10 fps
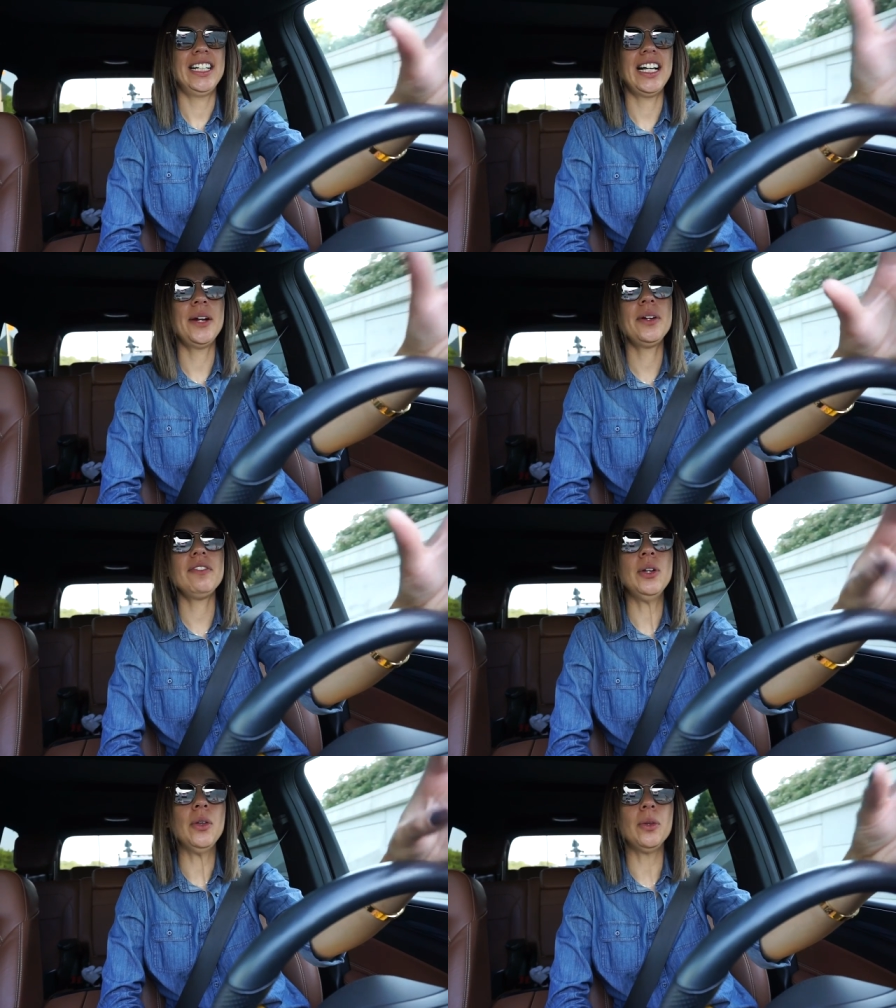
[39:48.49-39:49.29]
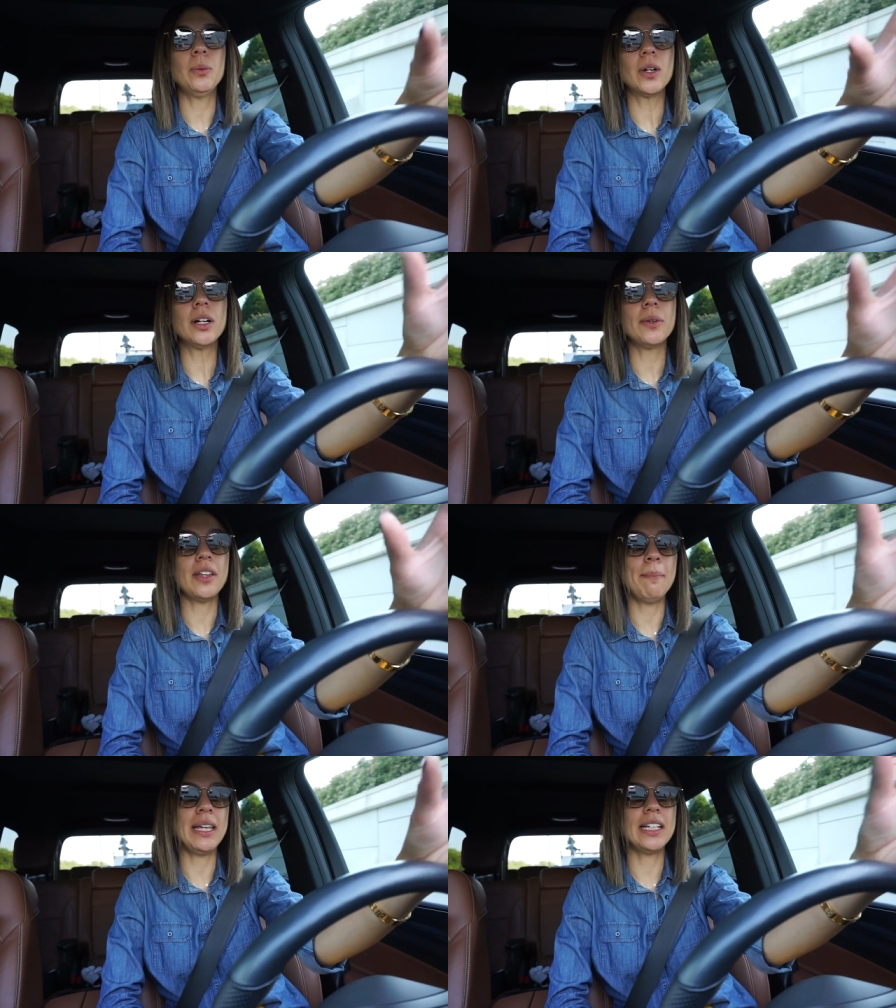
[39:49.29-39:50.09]
I don't even know the word
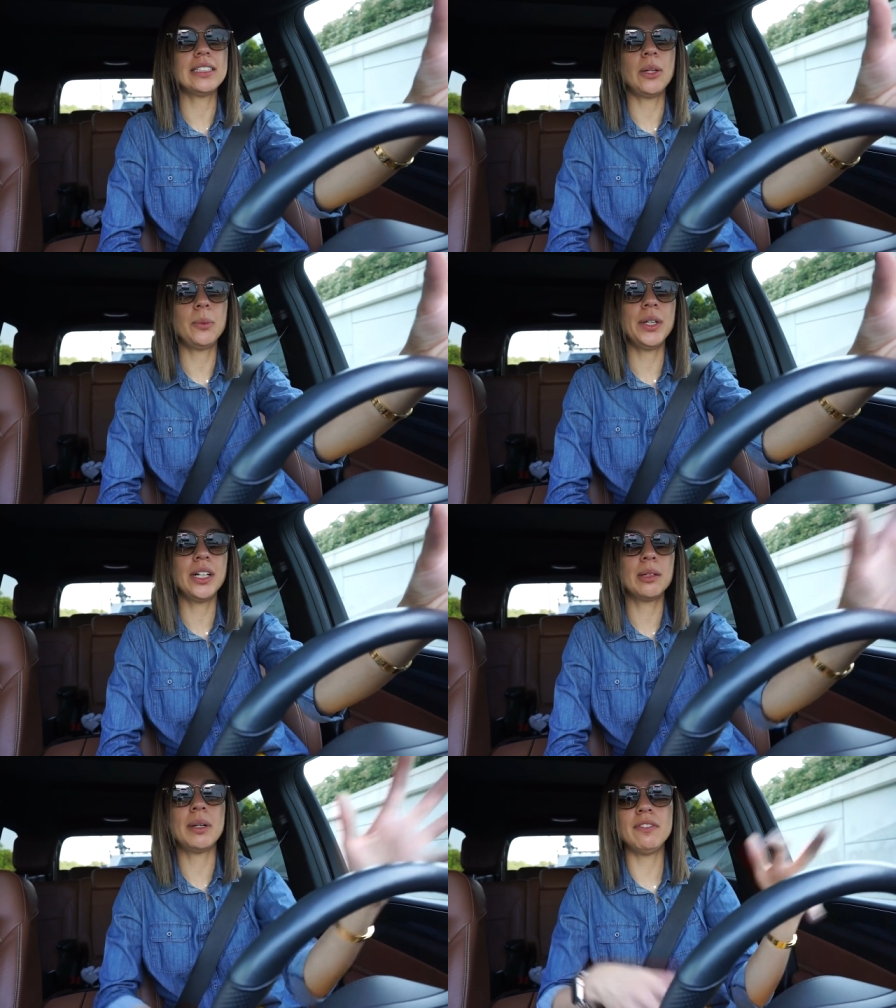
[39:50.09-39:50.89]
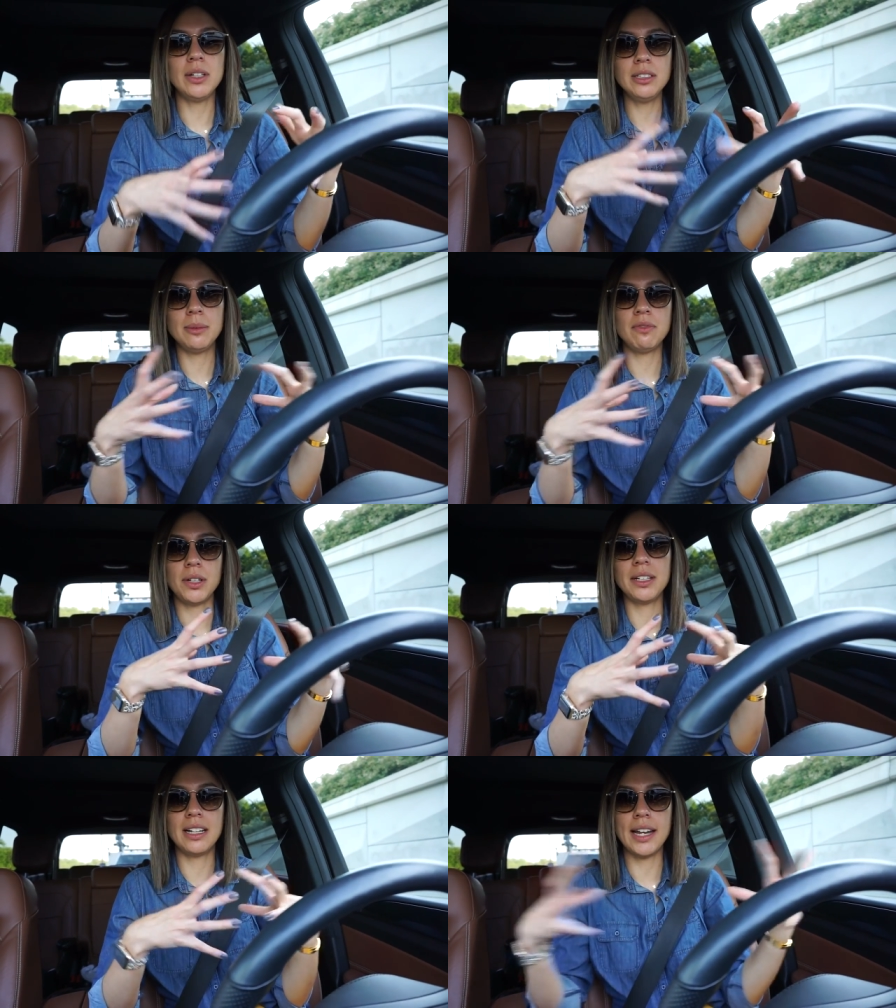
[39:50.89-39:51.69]
without making it sound weird, but I've always been
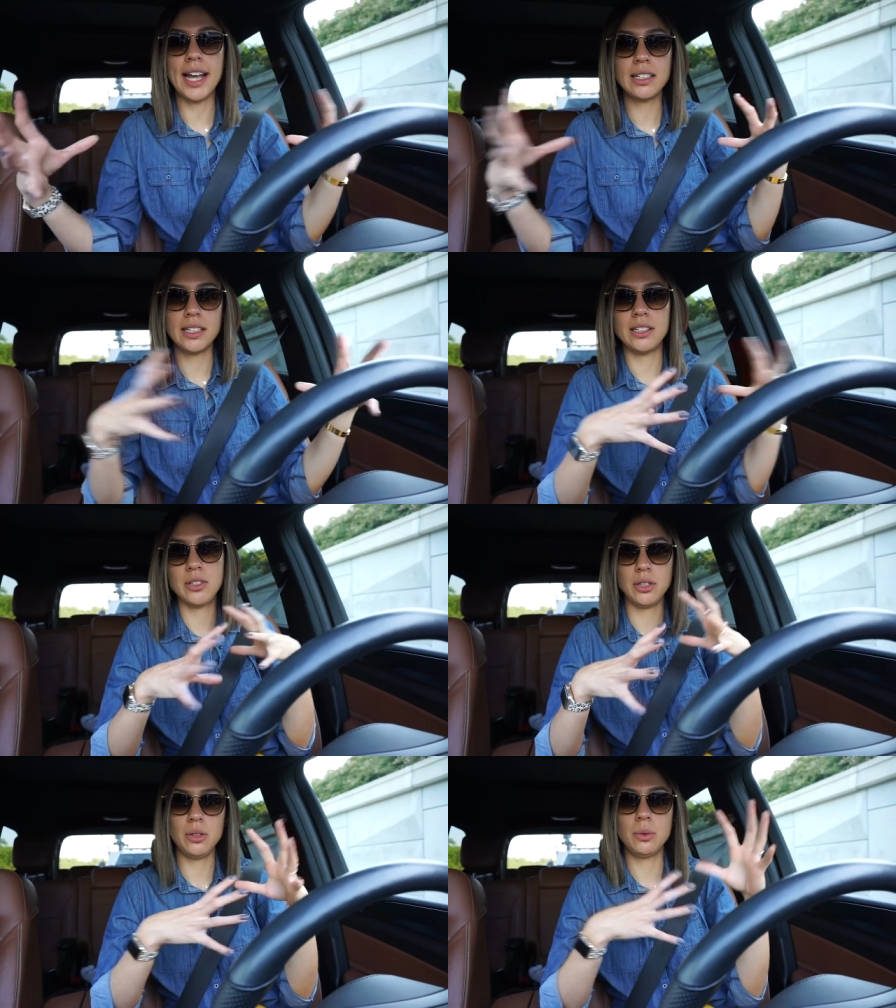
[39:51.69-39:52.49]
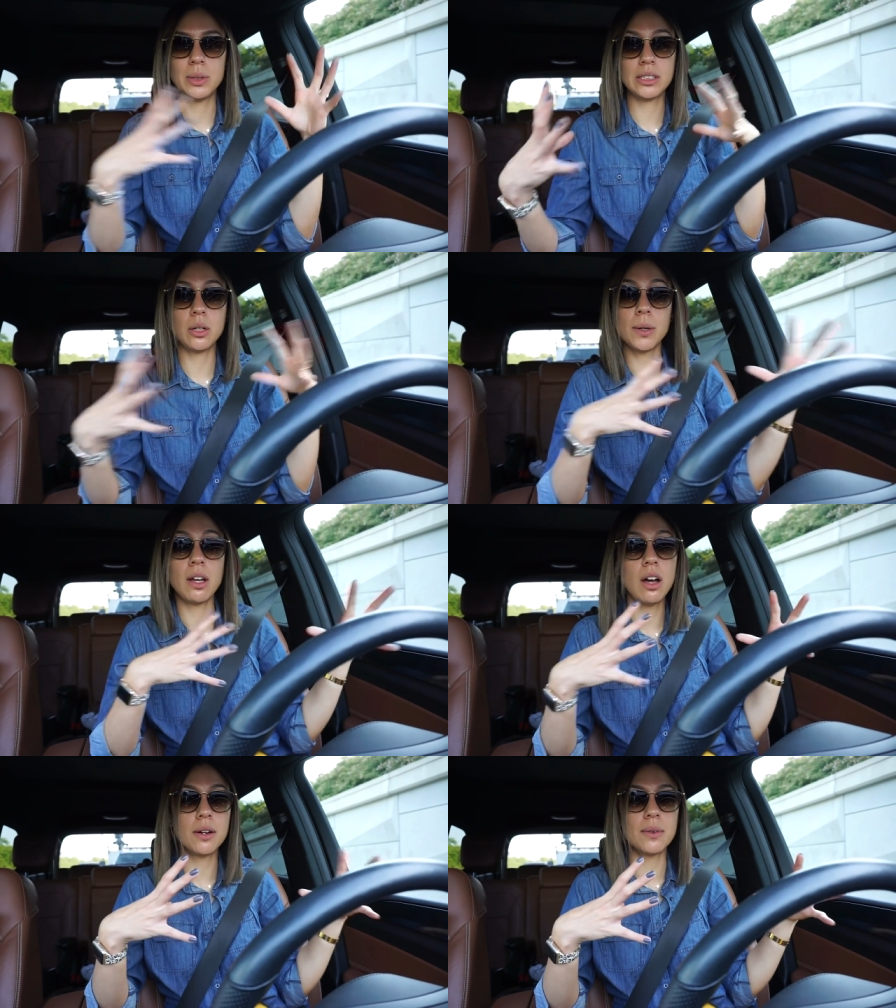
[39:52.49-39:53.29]
very connected to what's going
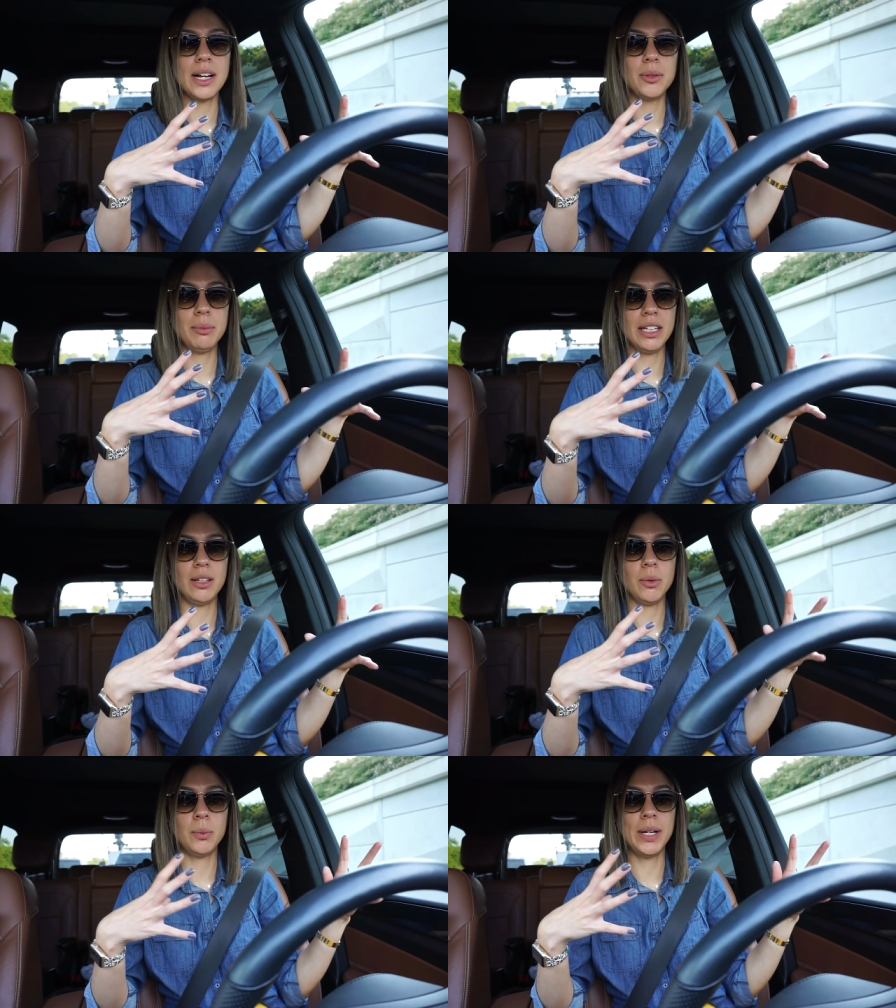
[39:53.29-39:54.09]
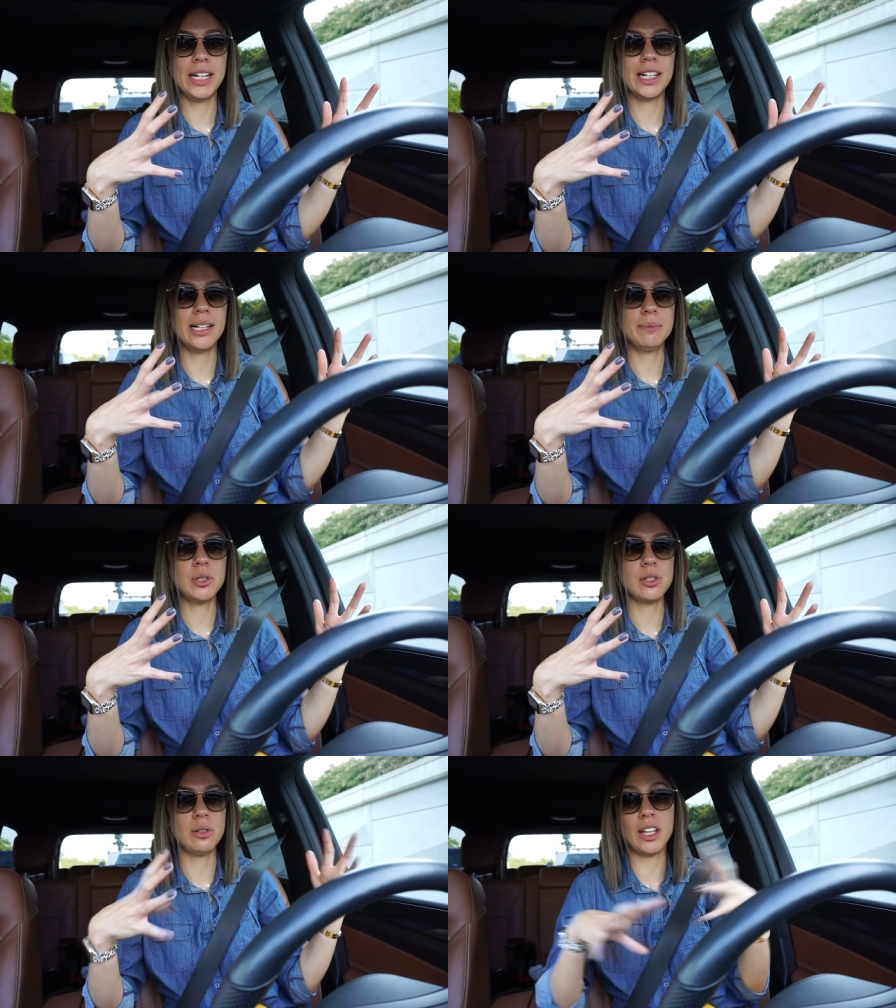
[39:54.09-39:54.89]
on around me when it
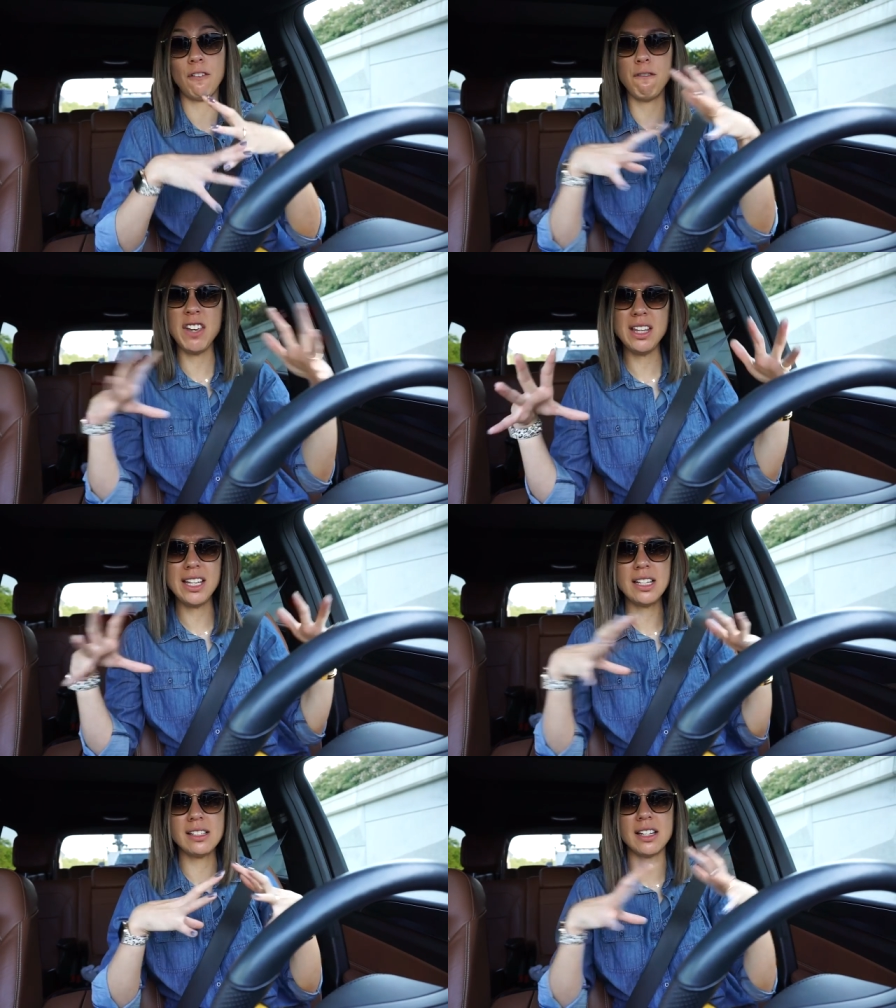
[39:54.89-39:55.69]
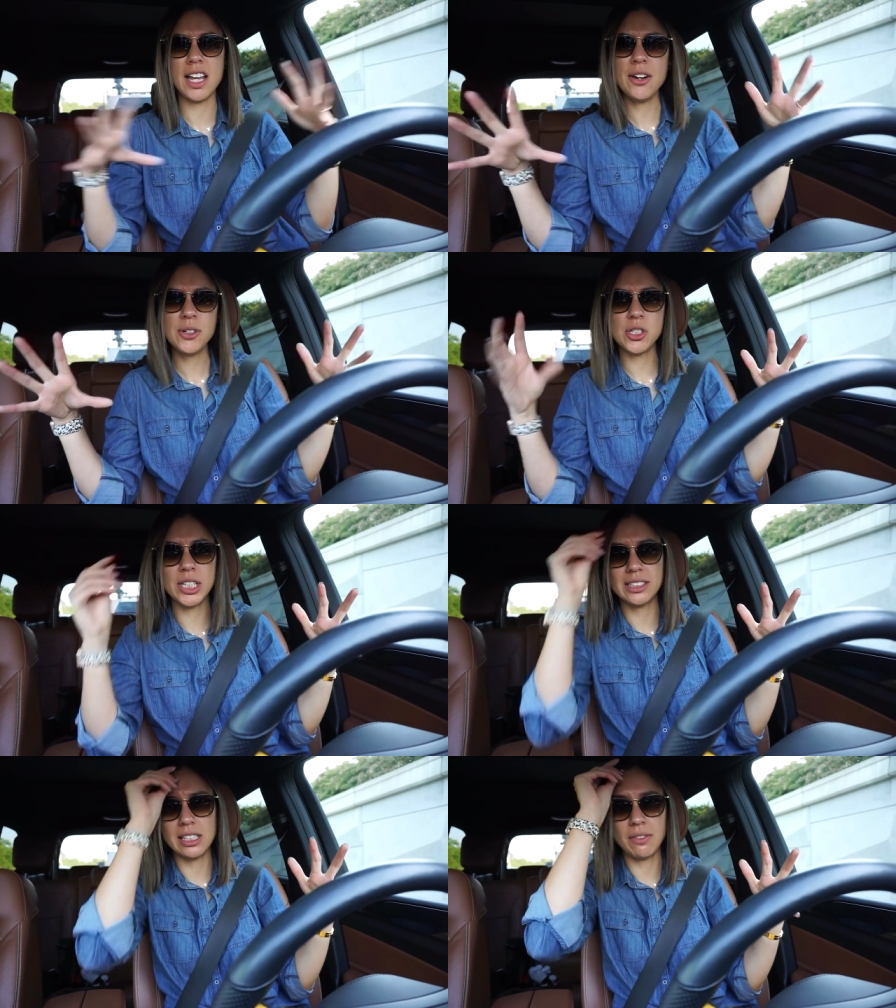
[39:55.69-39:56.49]
comes to like feelings and
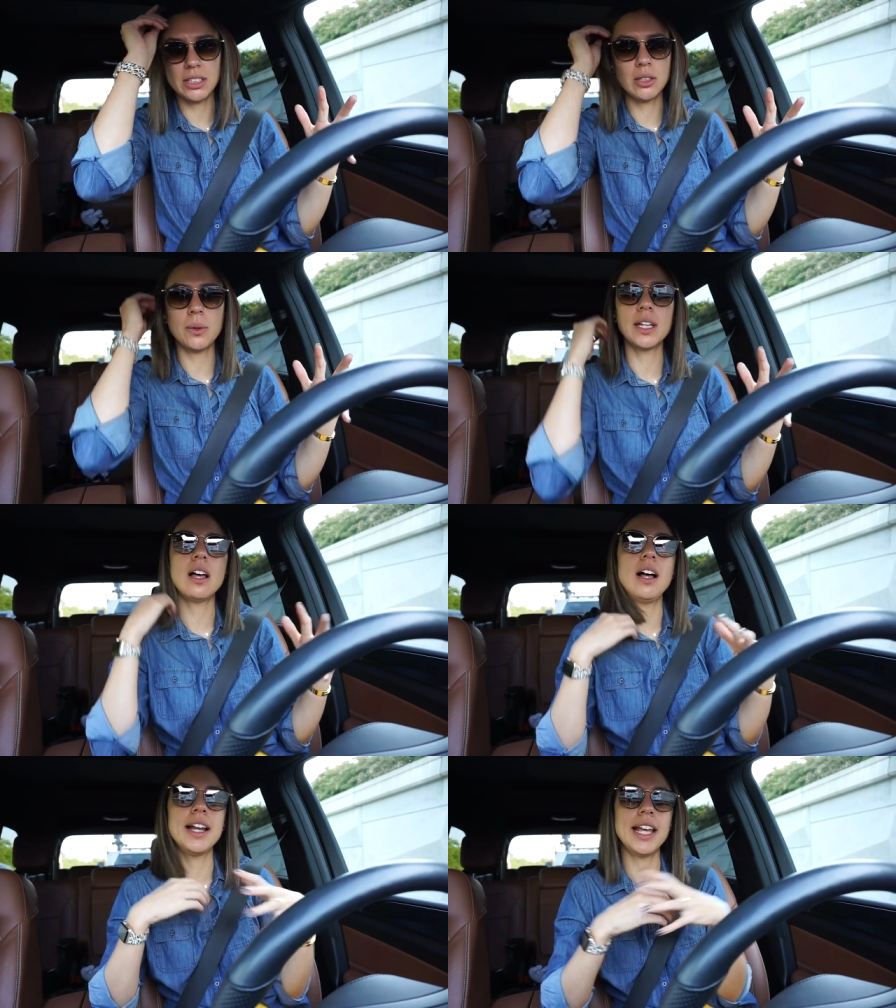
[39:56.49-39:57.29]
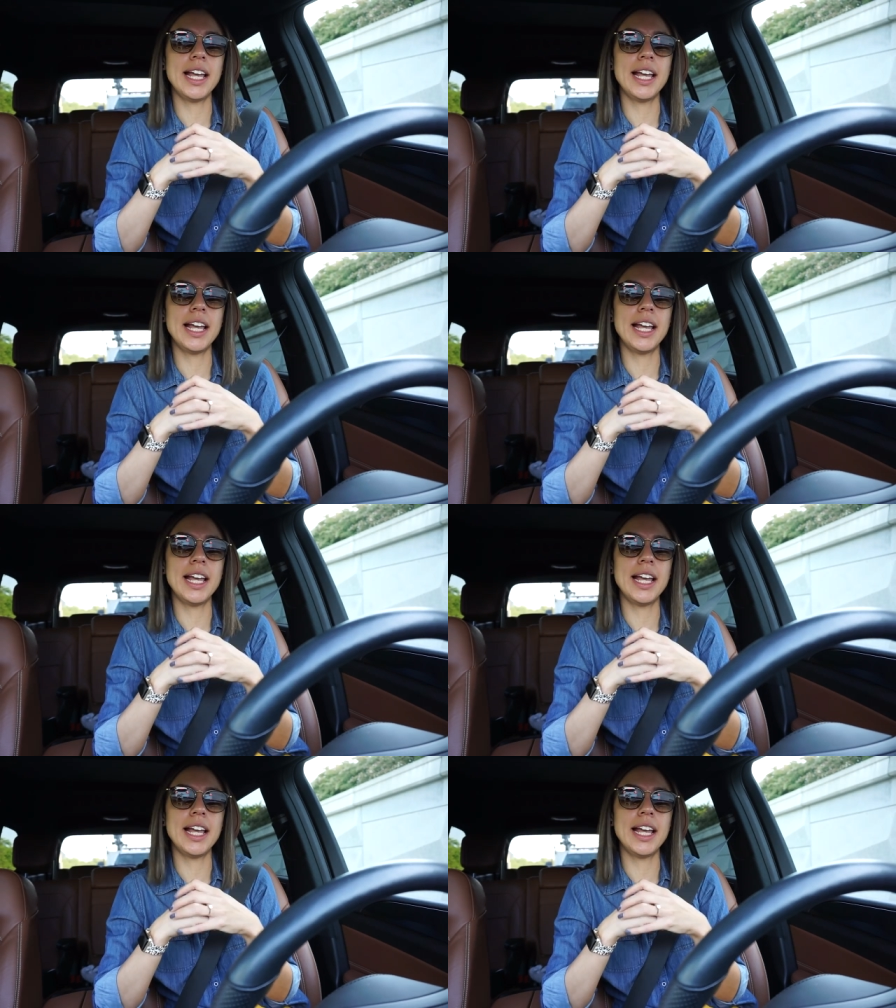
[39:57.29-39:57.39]
energy and stuff that's going on.